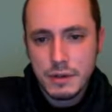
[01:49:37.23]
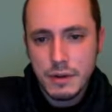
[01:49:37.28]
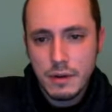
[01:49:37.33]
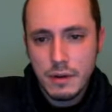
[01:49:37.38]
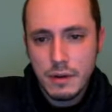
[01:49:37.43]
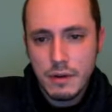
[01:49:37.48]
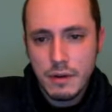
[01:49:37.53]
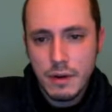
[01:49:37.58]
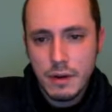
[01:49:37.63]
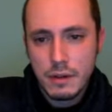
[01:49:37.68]

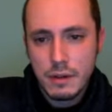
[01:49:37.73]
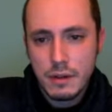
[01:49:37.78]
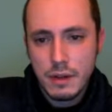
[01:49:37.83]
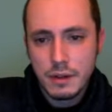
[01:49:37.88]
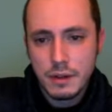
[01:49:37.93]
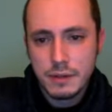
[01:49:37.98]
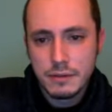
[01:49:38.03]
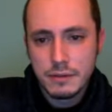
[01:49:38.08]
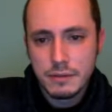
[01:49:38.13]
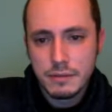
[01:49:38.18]
There are a lot
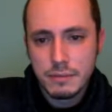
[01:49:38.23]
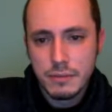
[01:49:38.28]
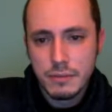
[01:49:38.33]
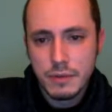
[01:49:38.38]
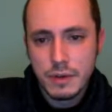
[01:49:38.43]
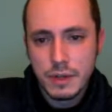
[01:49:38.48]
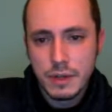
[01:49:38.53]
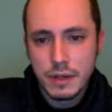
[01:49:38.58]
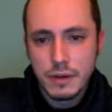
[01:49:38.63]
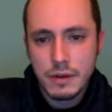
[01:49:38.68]
of
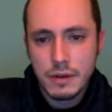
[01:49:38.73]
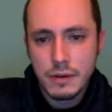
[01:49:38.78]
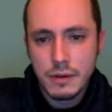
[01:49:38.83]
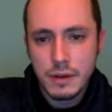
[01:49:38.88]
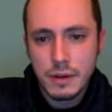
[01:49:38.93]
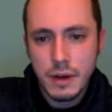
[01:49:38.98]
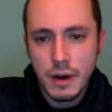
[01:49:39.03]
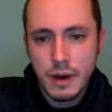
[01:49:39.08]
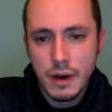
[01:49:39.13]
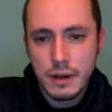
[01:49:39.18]
pretty cool
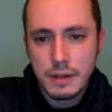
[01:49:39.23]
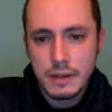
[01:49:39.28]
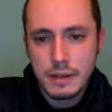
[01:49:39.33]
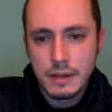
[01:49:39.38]
guys.